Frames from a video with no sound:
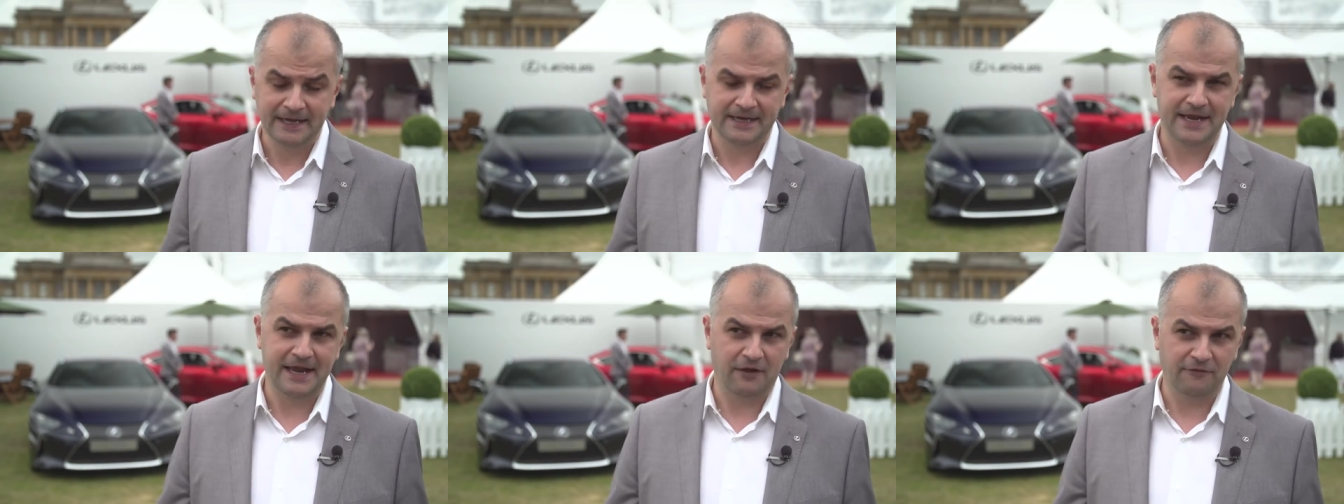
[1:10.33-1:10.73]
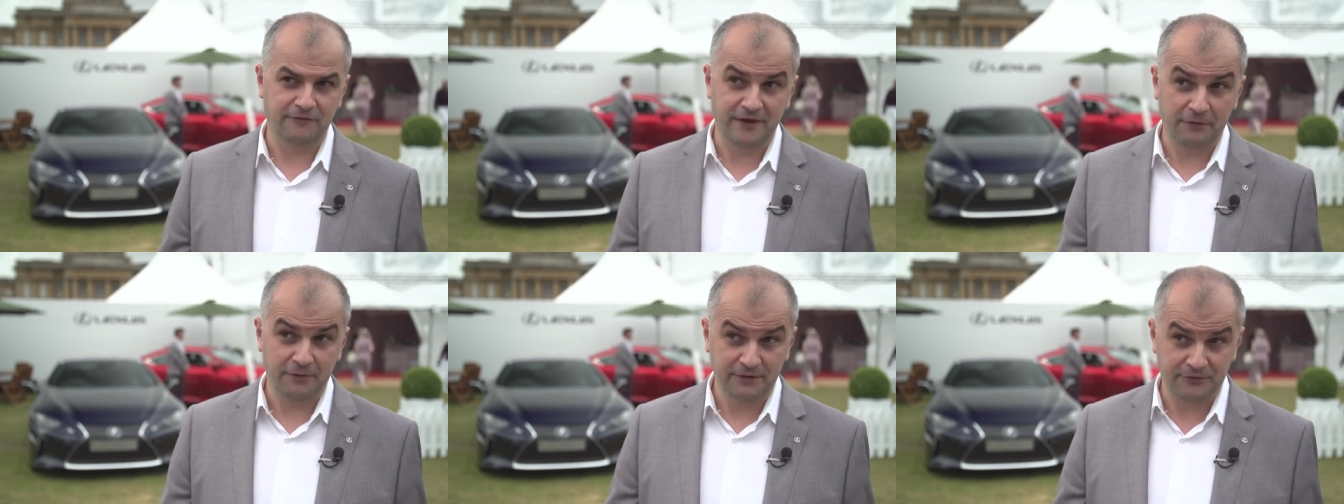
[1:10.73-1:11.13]
There are
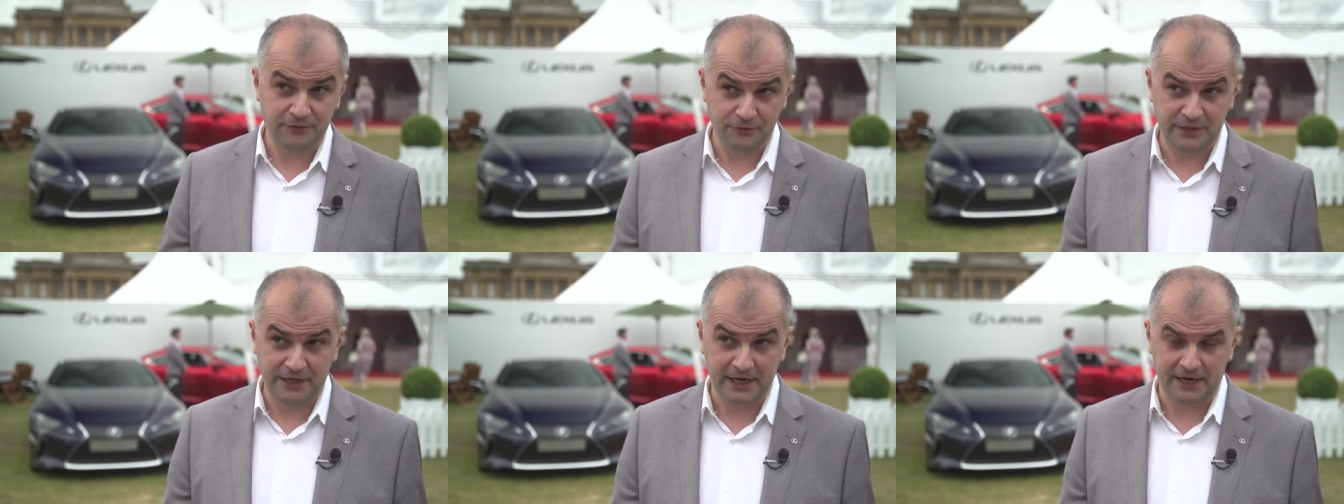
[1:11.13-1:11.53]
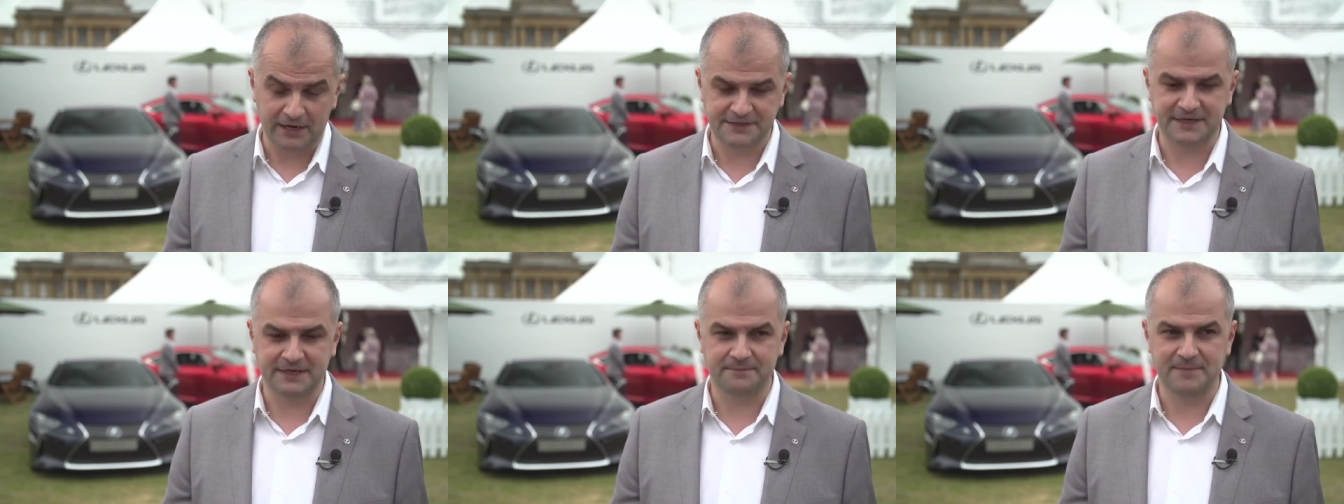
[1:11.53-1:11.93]
very few
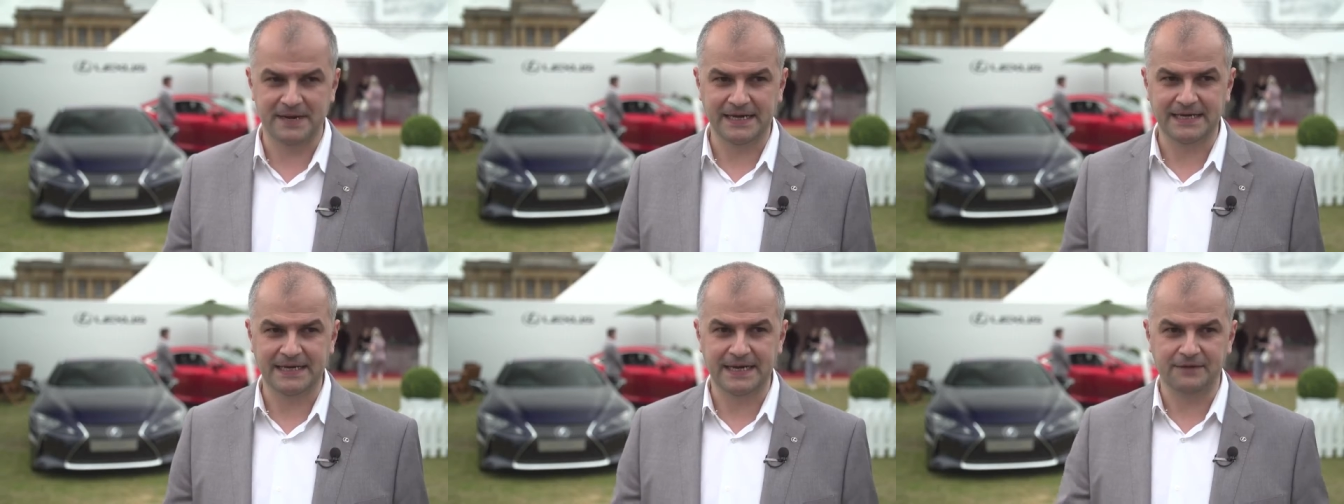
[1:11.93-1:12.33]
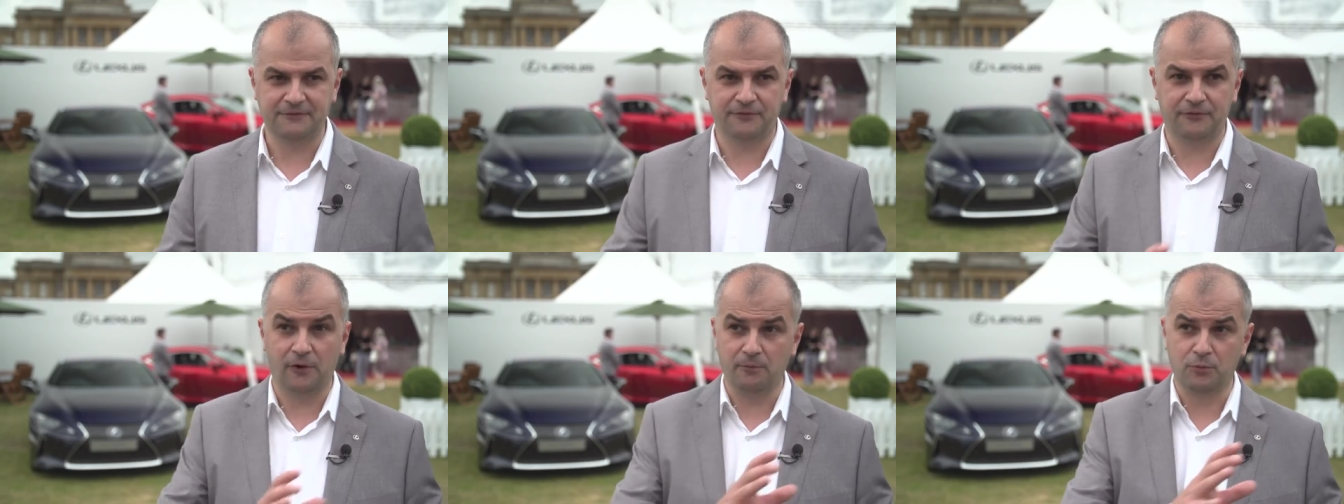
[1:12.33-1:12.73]
cars that make it
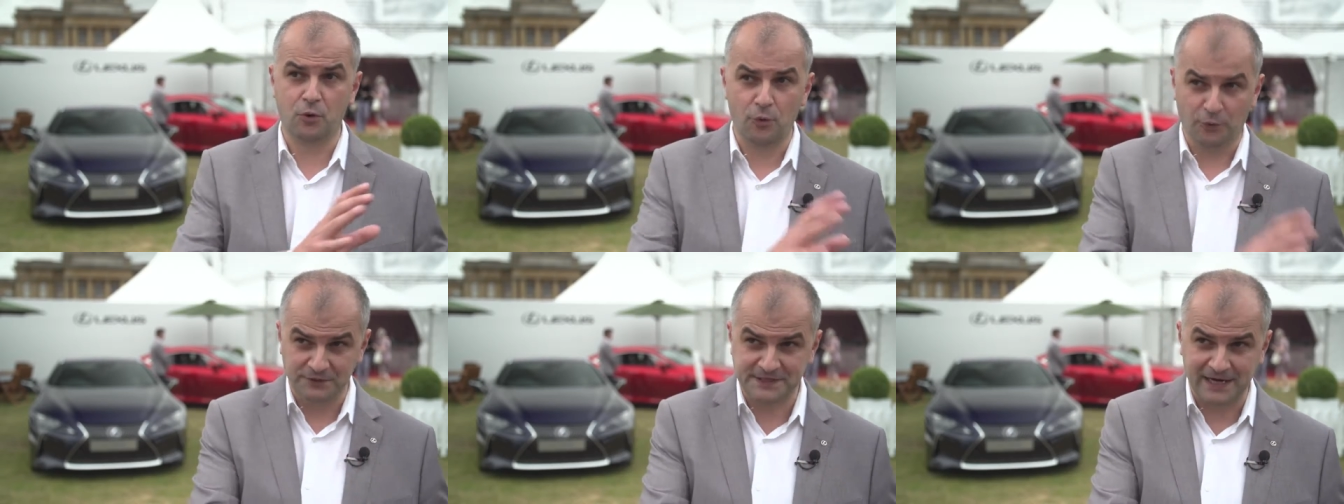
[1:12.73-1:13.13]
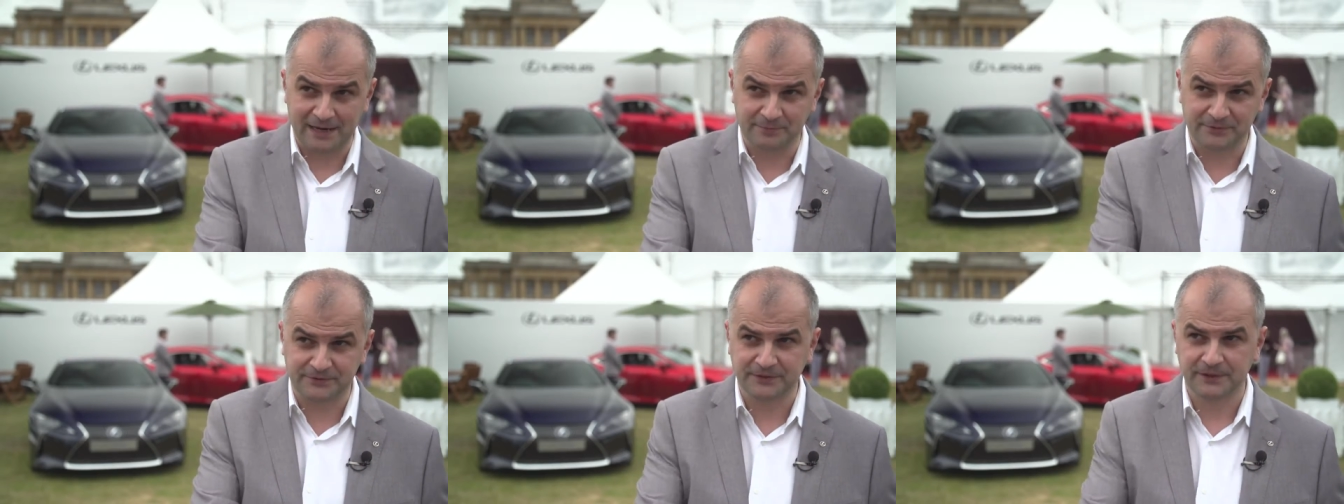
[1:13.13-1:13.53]
from
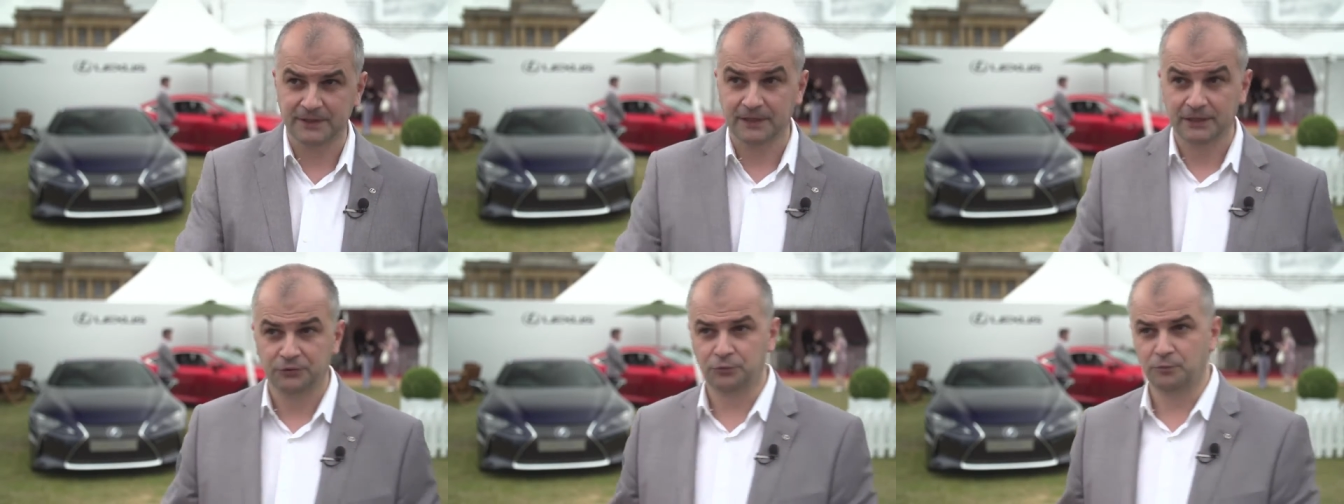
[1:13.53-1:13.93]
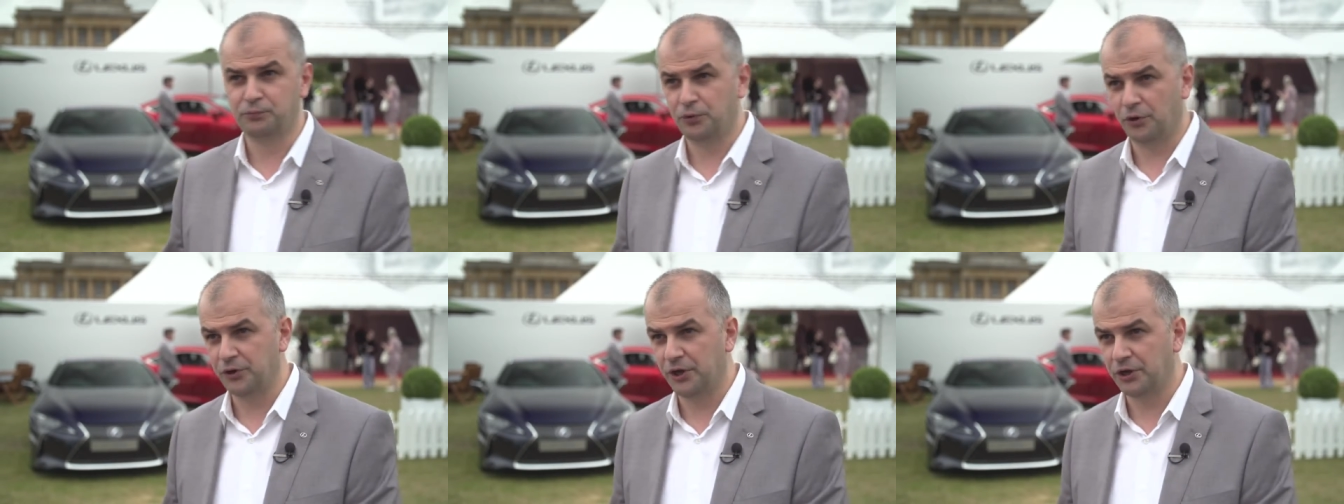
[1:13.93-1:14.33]
concept to
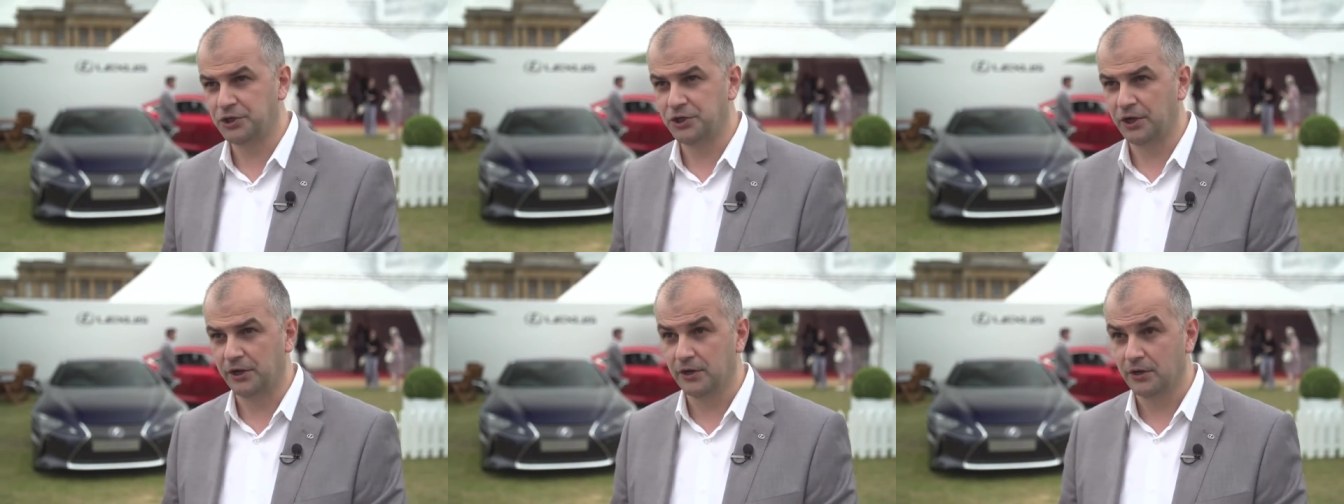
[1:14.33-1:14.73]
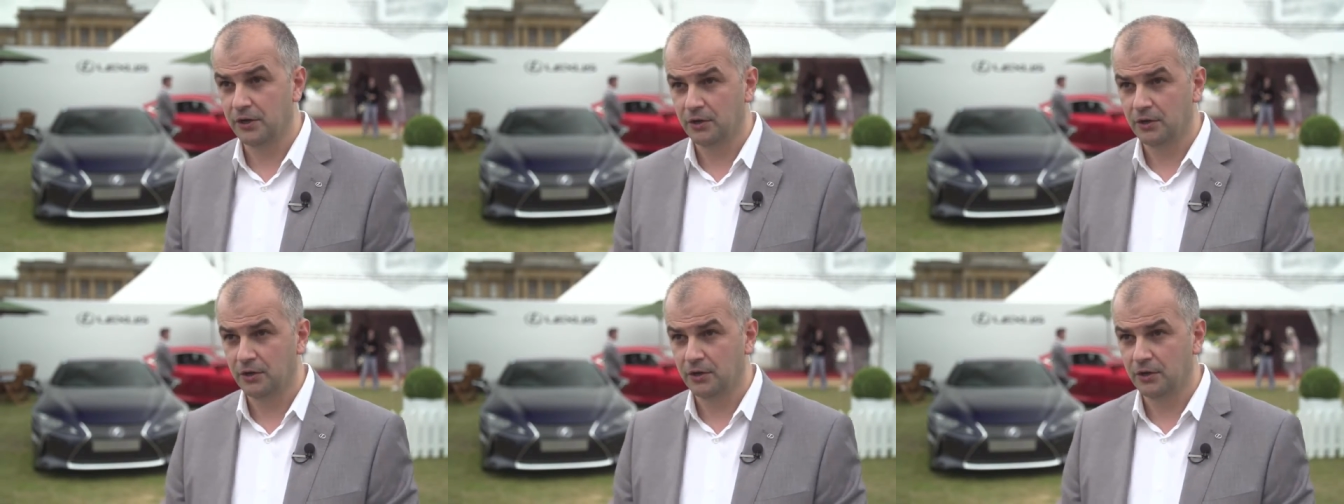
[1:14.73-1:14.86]
production